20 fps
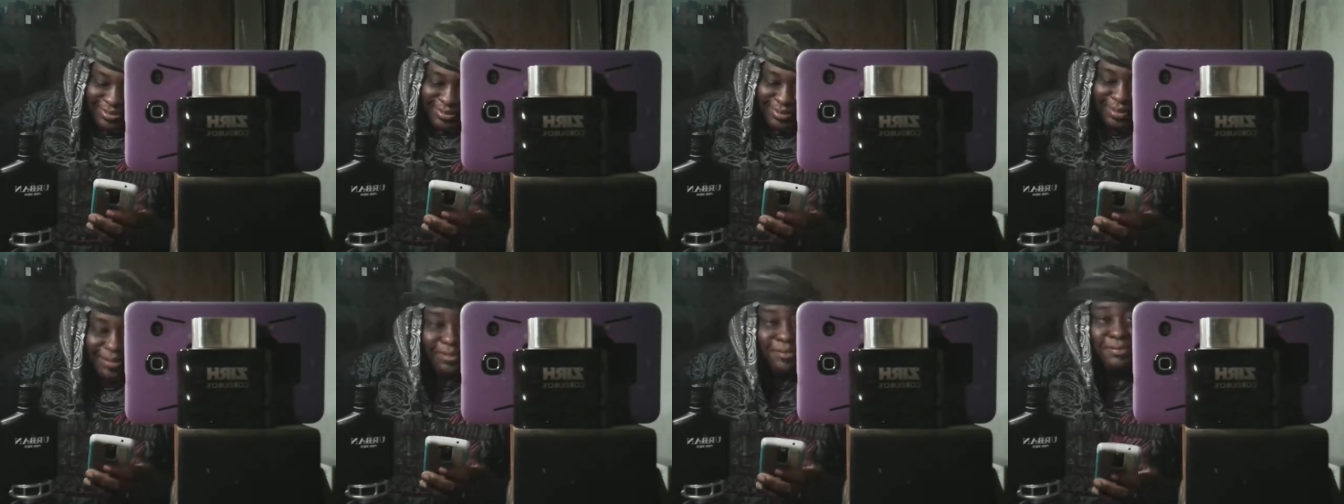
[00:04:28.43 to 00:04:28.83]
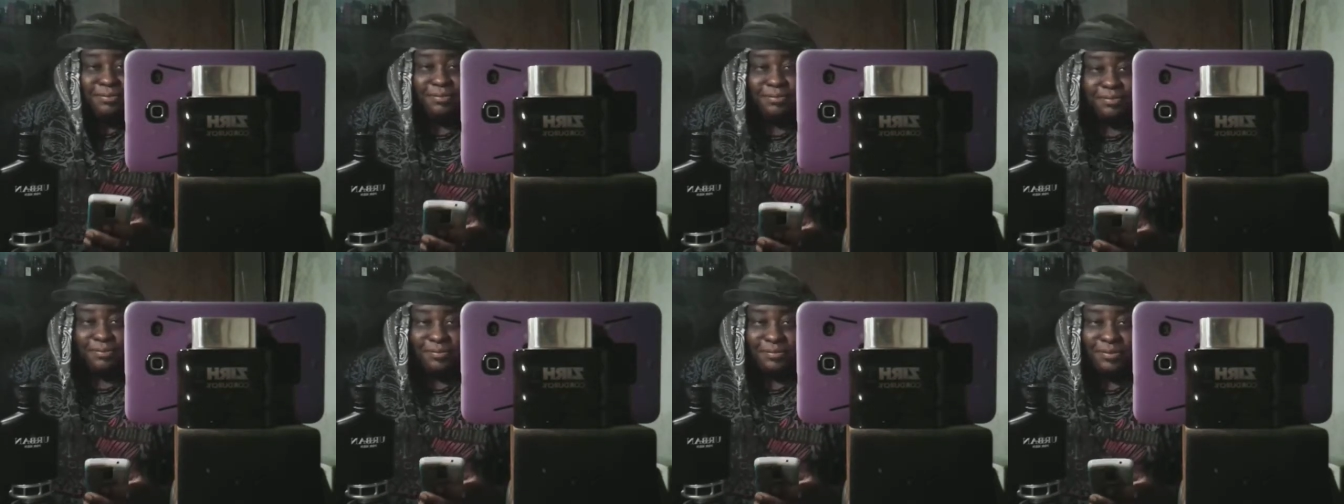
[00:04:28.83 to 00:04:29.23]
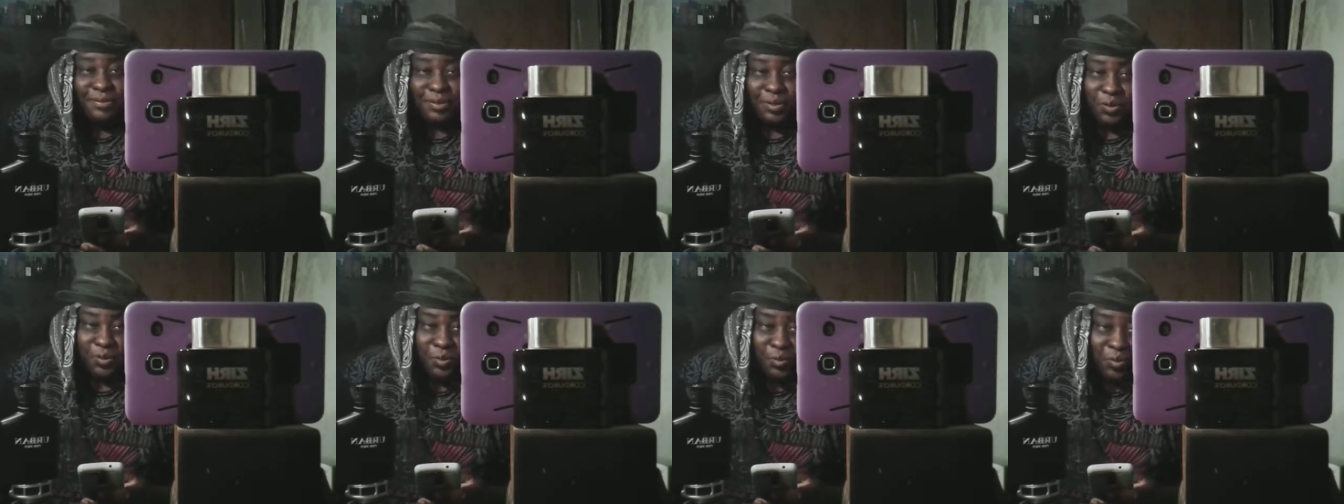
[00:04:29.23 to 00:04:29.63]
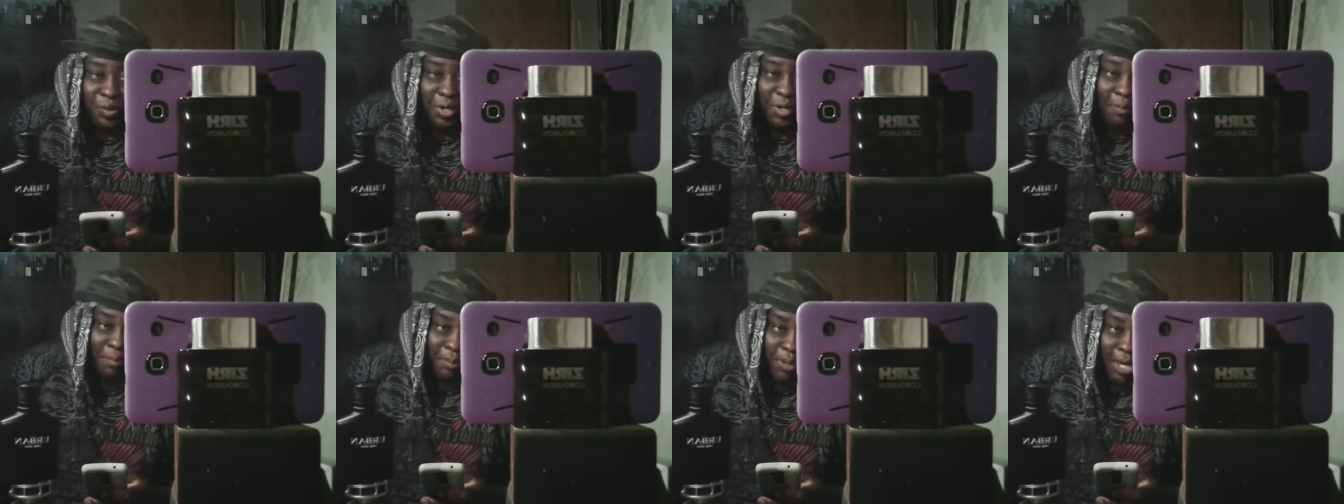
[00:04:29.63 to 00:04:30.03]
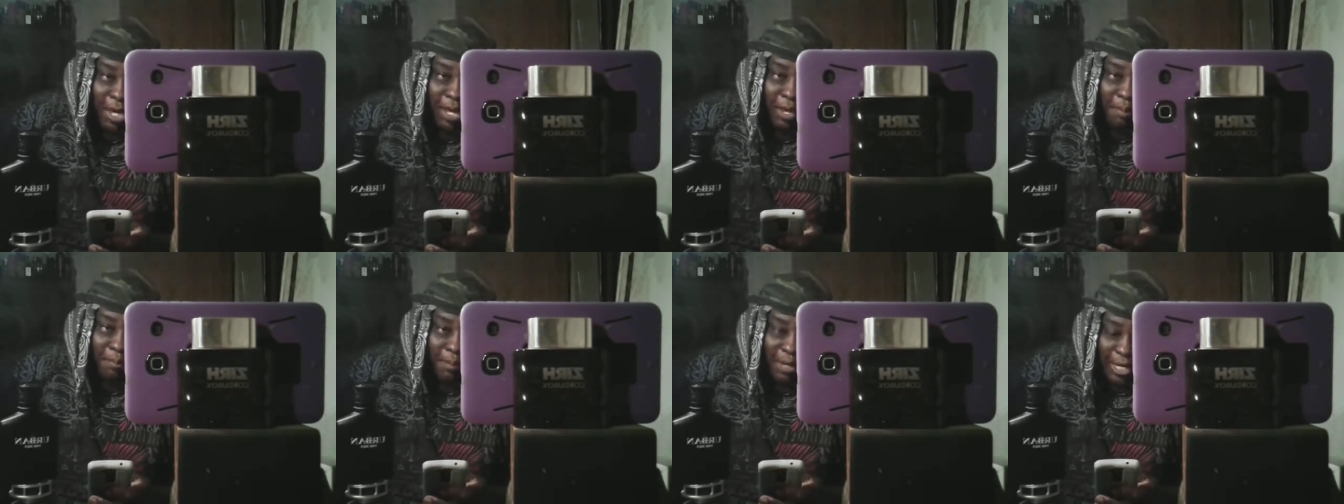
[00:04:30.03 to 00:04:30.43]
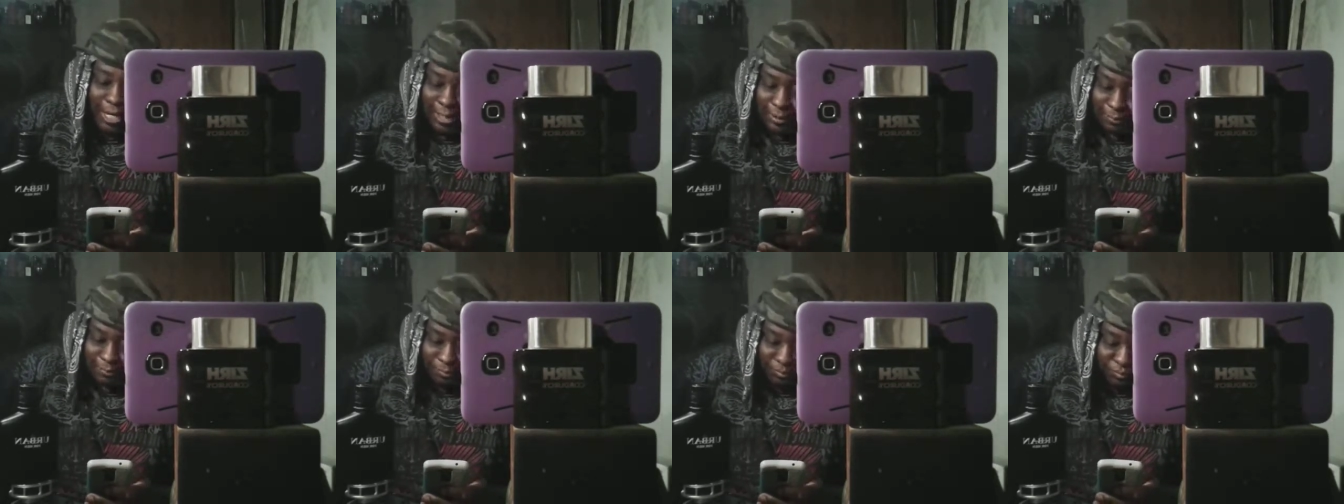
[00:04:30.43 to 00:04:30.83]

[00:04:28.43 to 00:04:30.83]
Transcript: so you reapply it back